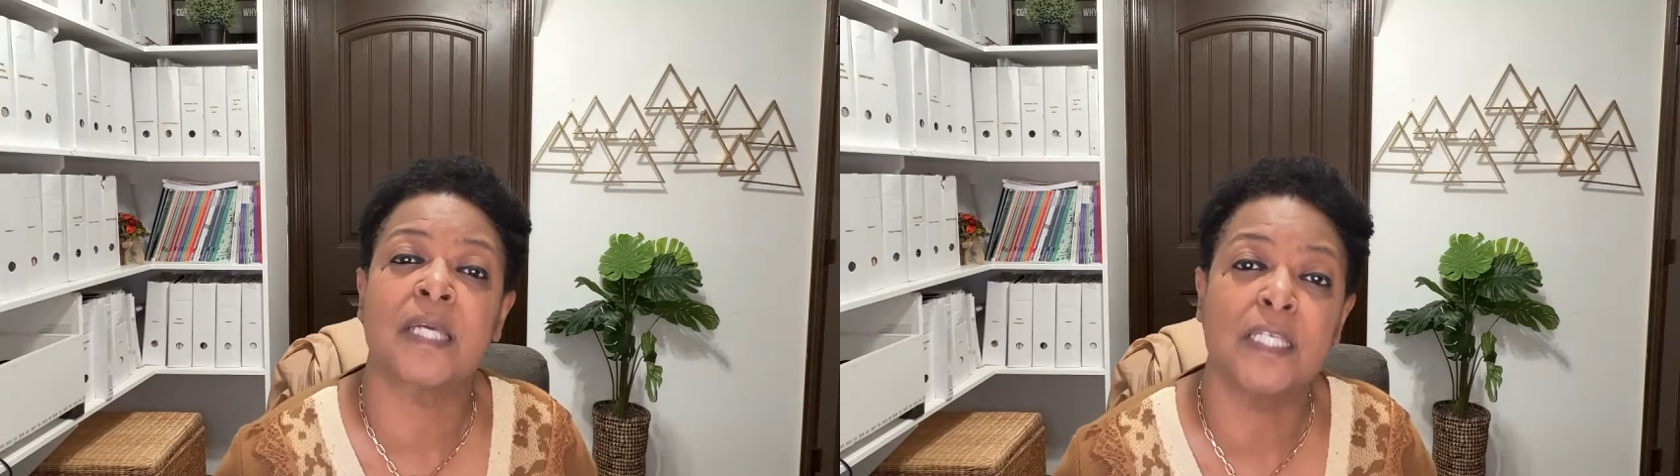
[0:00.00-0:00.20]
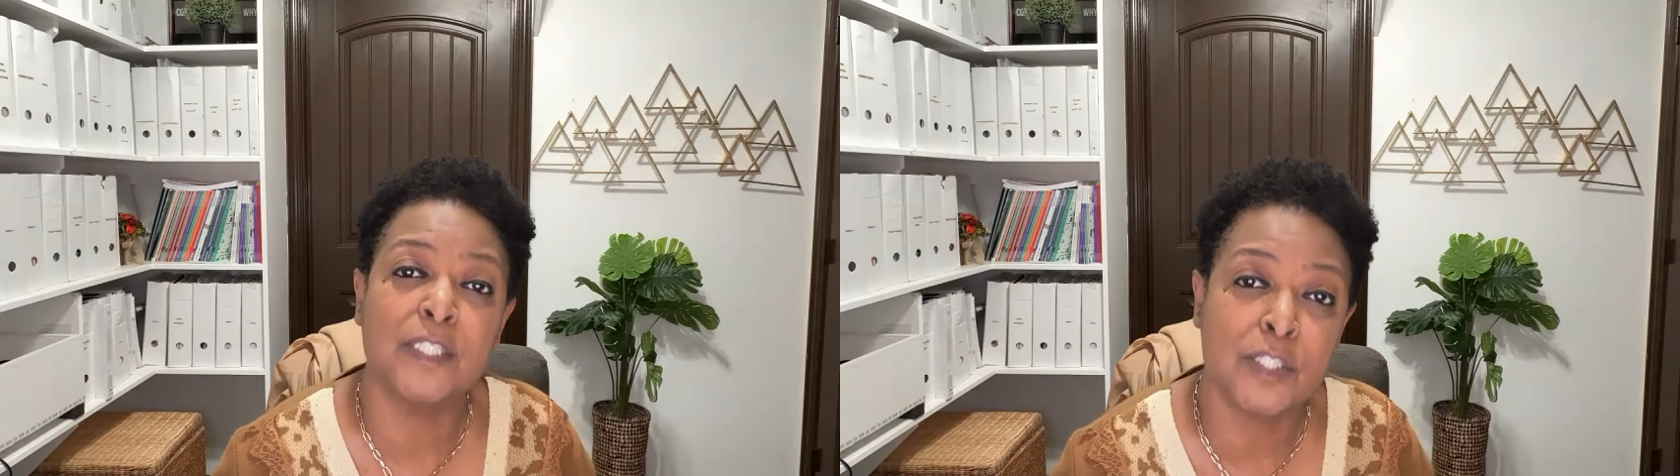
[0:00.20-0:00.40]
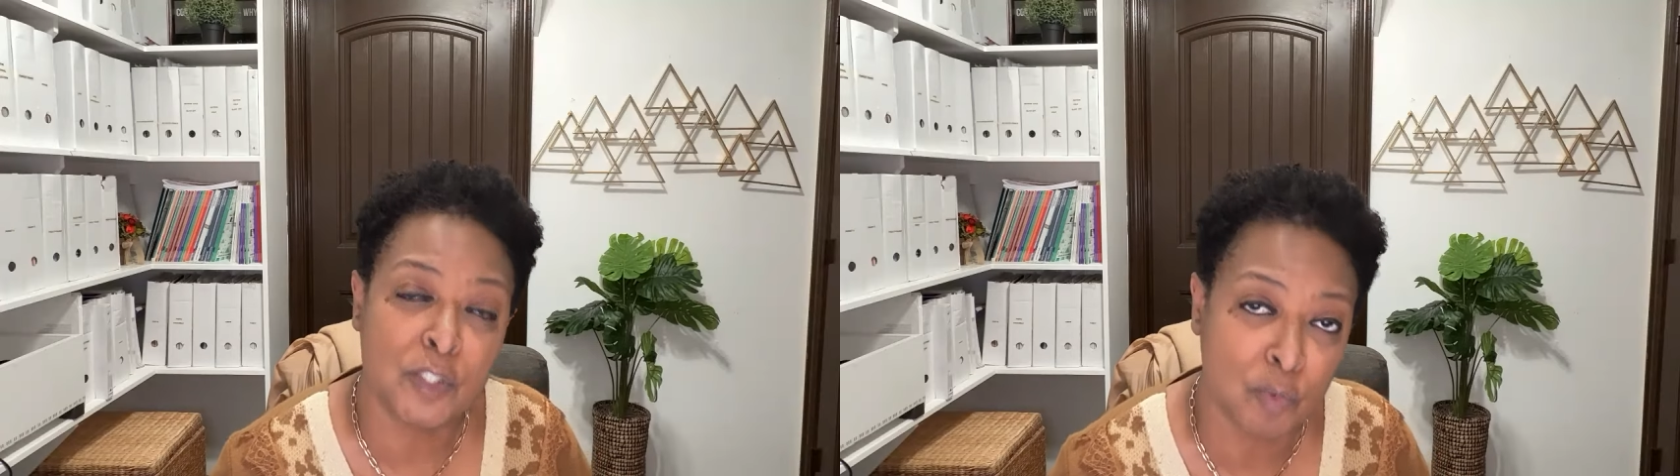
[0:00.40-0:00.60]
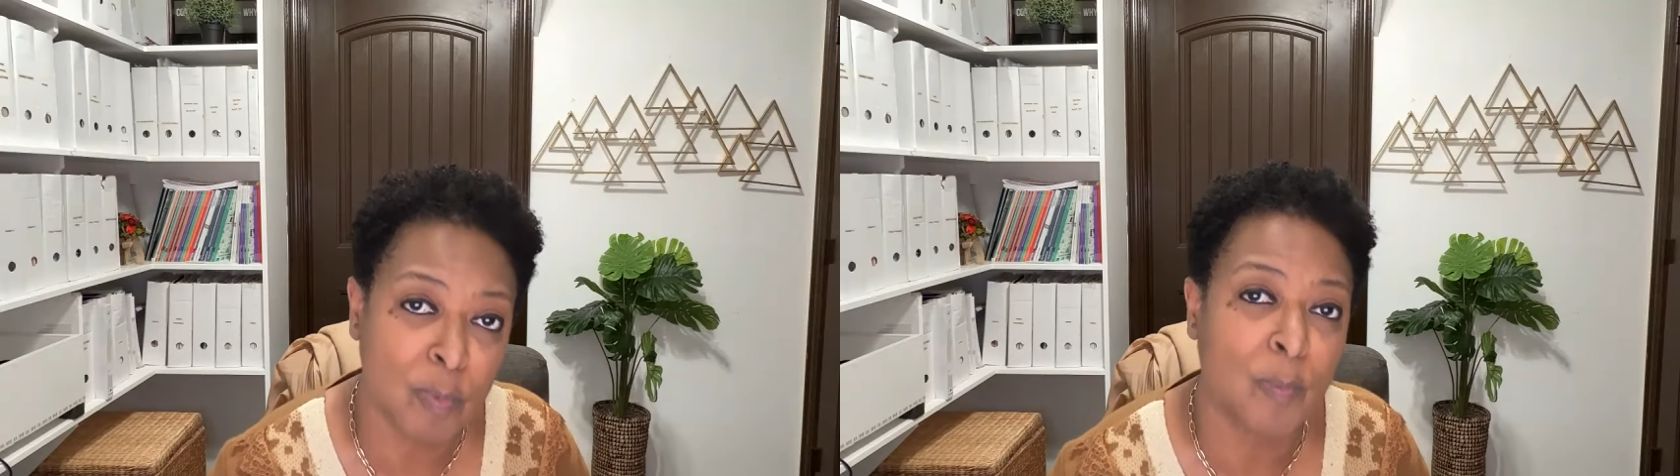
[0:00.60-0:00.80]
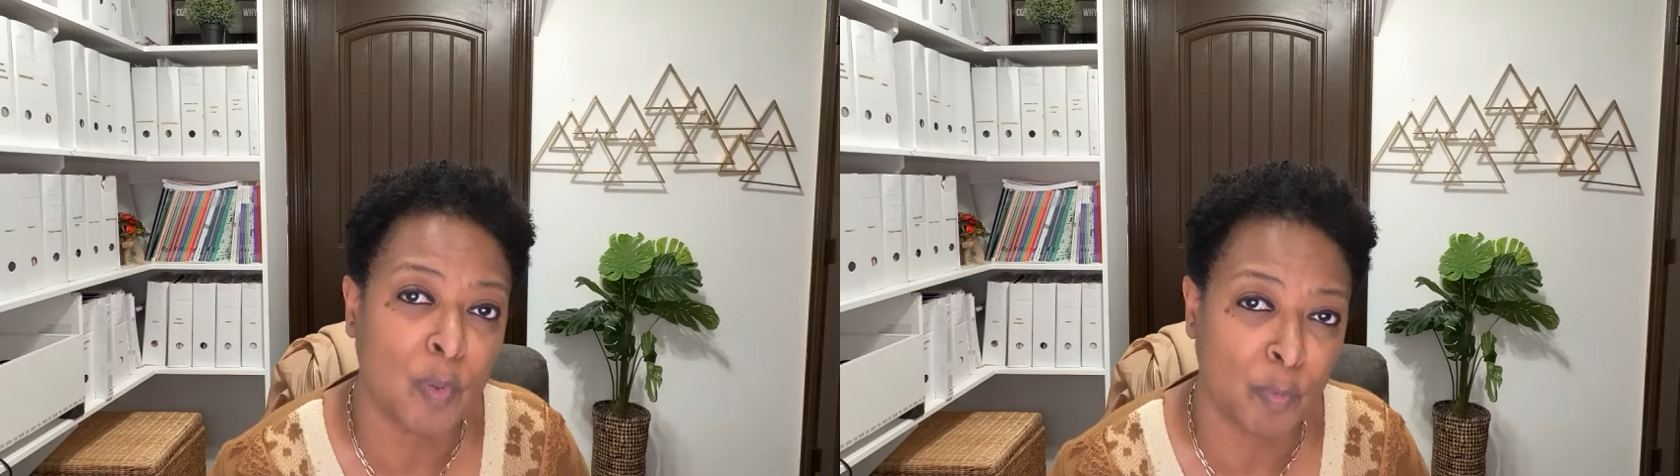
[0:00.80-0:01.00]

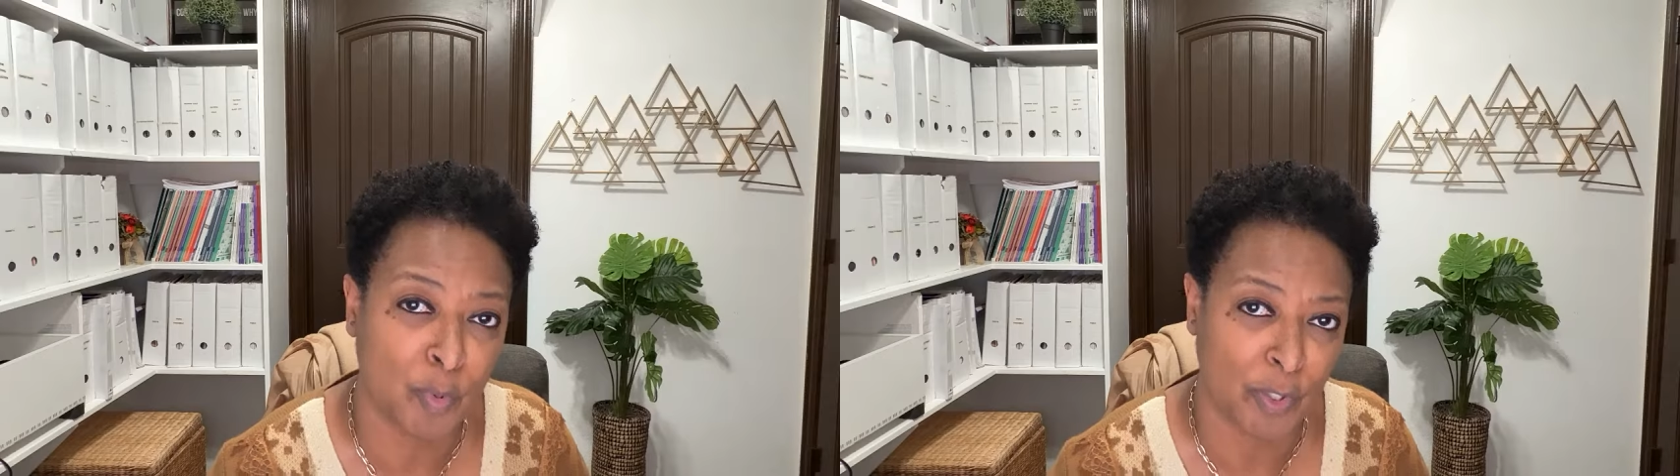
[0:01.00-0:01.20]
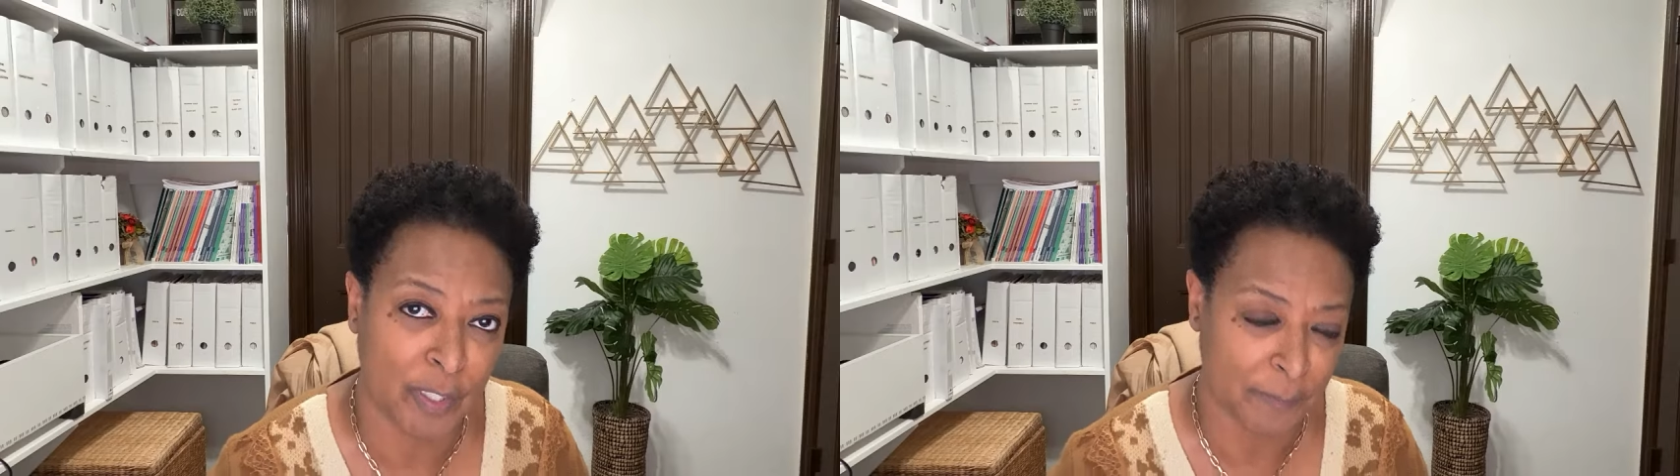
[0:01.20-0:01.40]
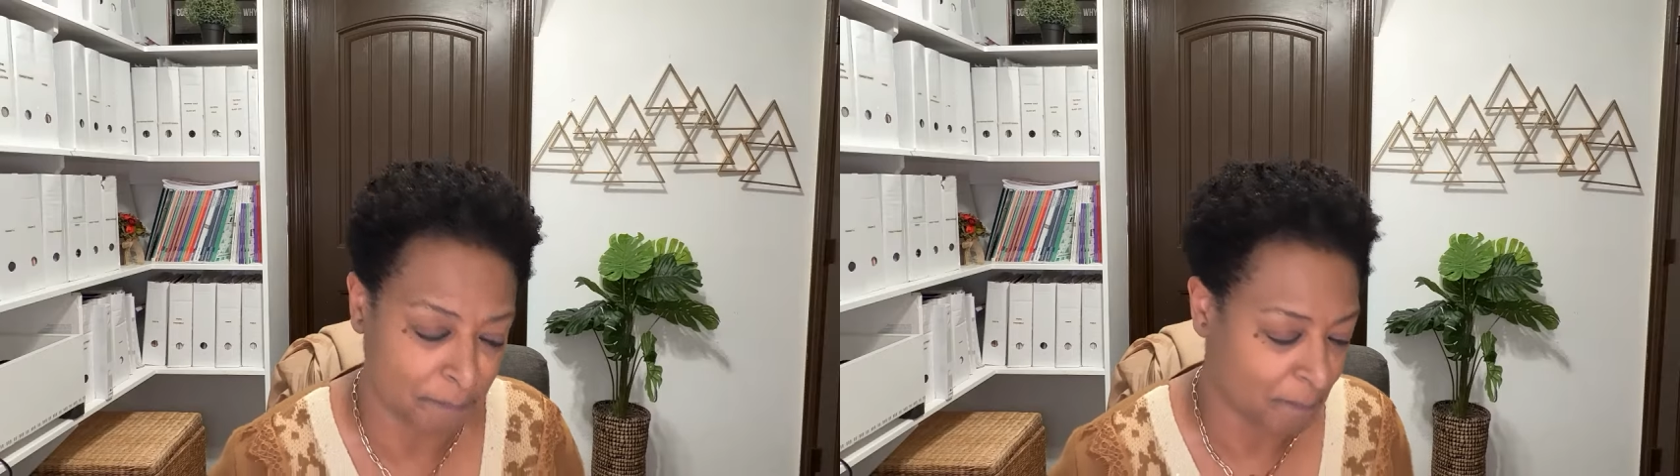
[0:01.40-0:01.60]
consumable book.